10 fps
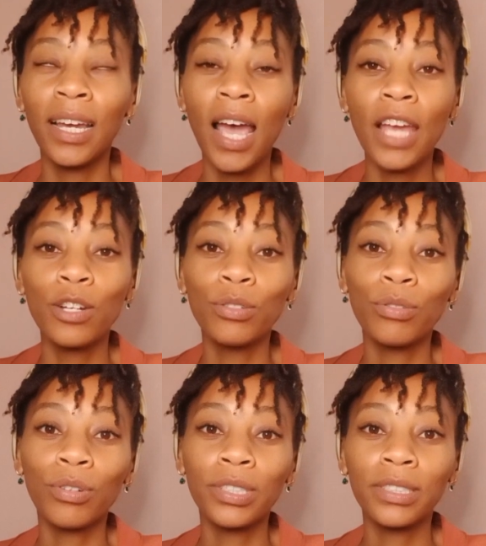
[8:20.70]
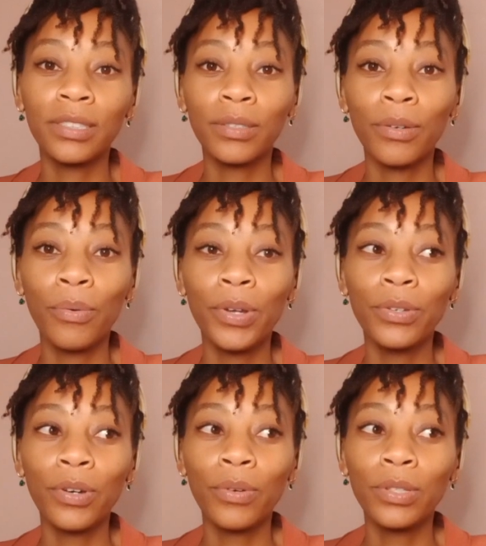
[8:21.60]
I don't know, because when
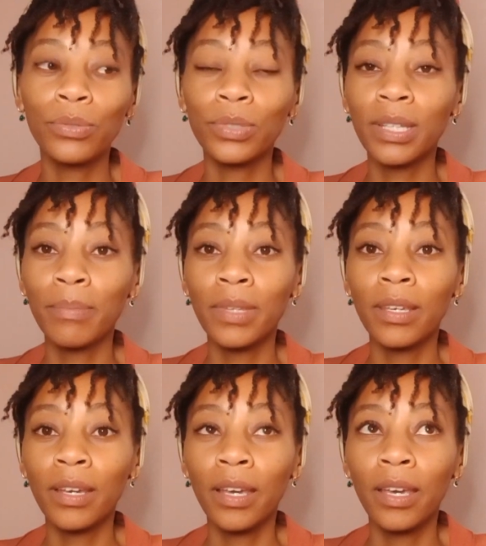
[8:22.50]
you're going through something,